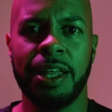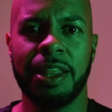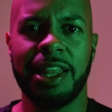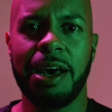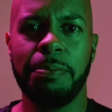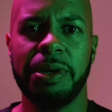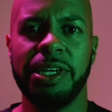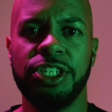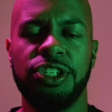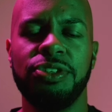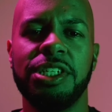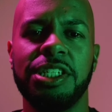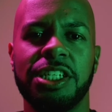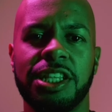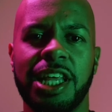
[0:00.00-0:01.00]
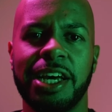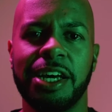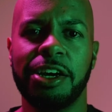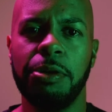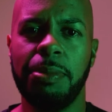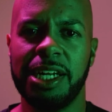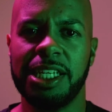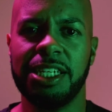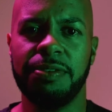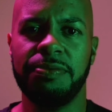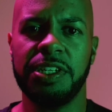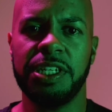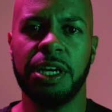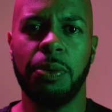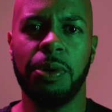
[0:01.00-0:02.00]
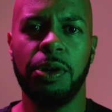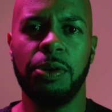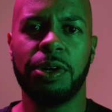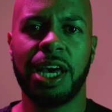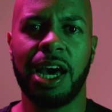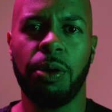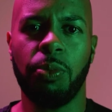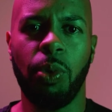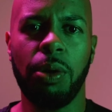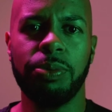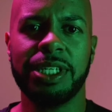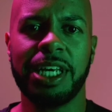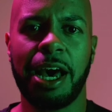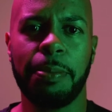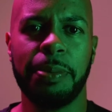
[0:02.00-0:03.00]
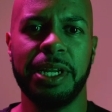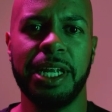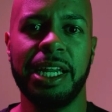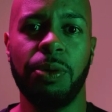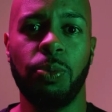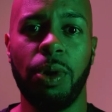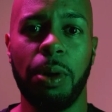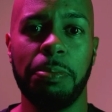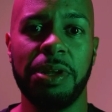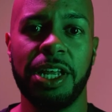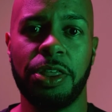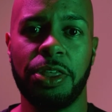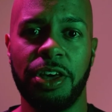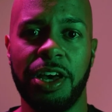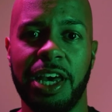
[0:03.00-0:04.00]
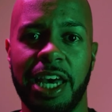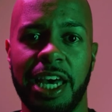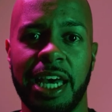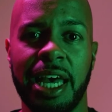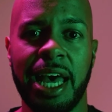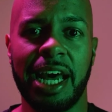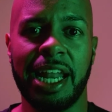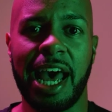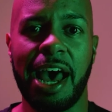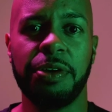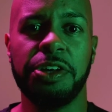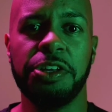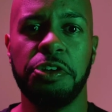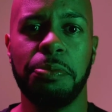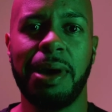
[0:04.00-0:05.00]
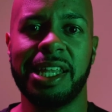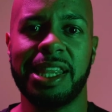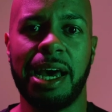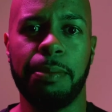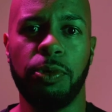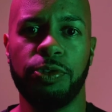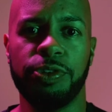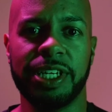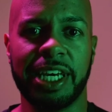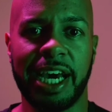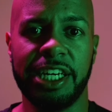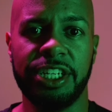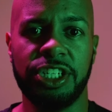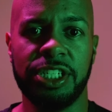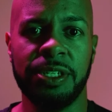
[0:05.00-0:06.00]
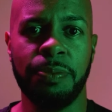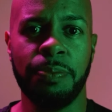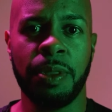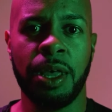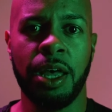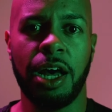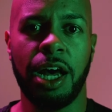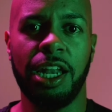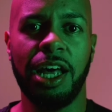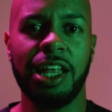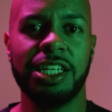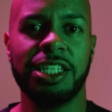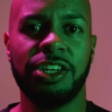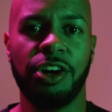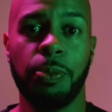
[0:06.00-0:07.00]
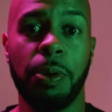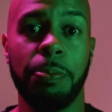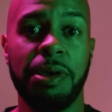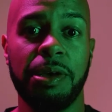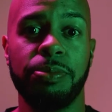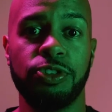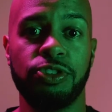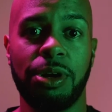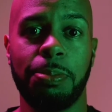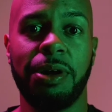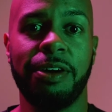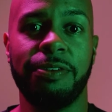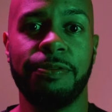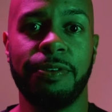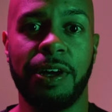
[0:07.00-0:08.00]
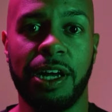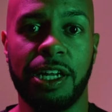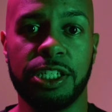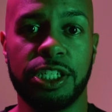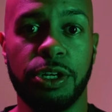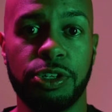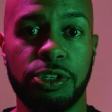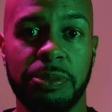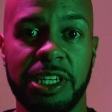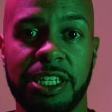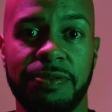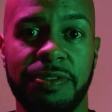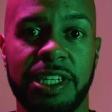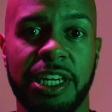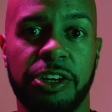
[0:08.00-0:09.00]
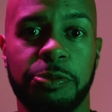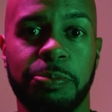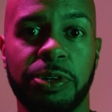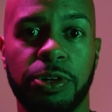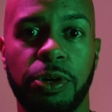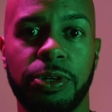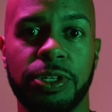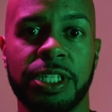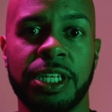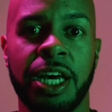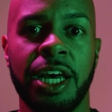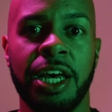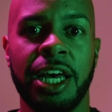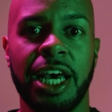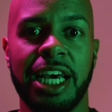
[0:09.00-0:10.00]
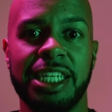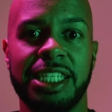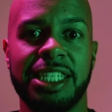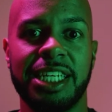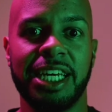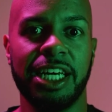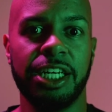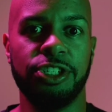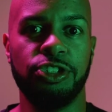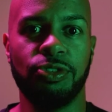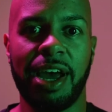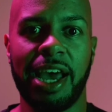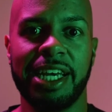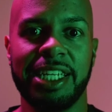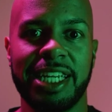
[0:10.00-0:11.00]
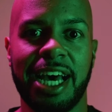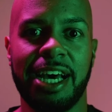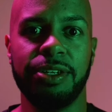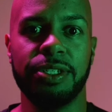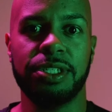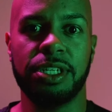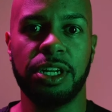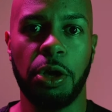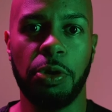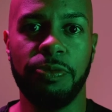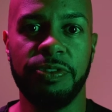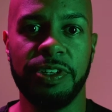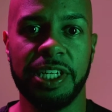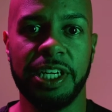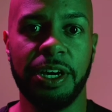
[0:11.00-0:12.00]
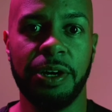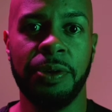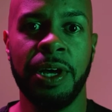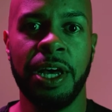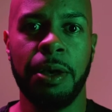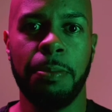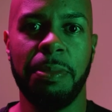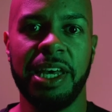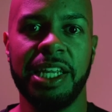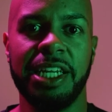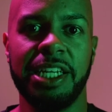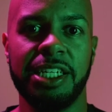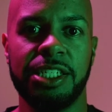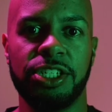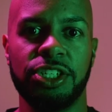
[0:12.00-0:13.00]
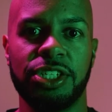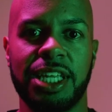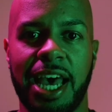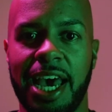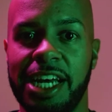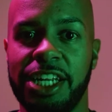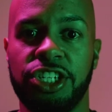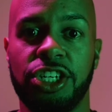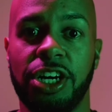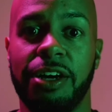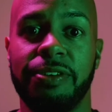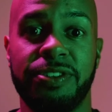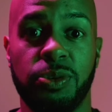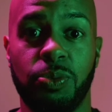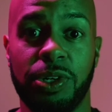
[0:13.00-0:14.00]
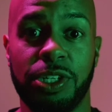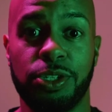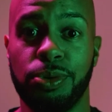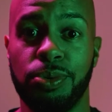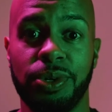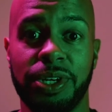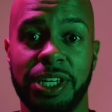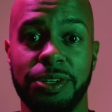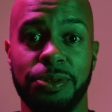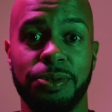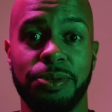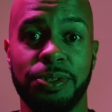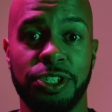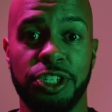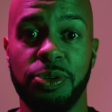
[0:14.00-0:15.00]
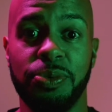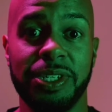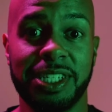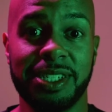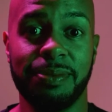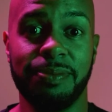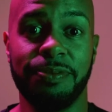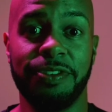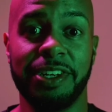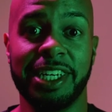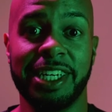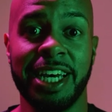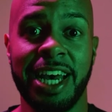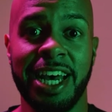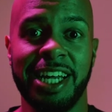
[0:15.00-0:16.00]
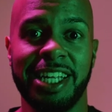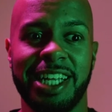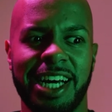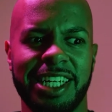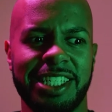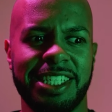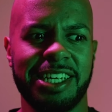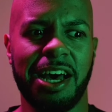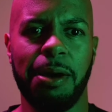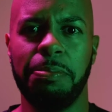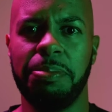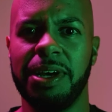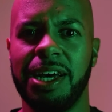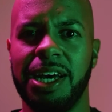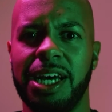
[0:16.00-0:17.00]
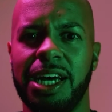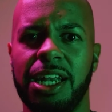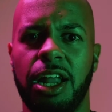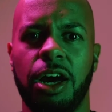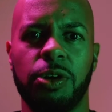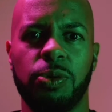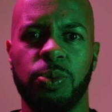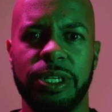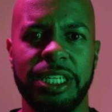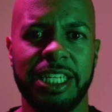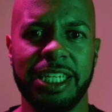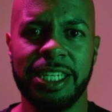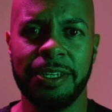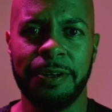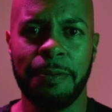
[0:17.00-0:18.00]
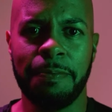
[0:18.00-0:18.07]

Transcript: That means you need to then go back to the video and look at what was happening at 1 minute 30 and how can you make that more engaging. A lot of the time when people drop off on social media video, it's because it's a drained out slow video, meaning it's just a headshot of someone talking or doing something that's a bit long-winded.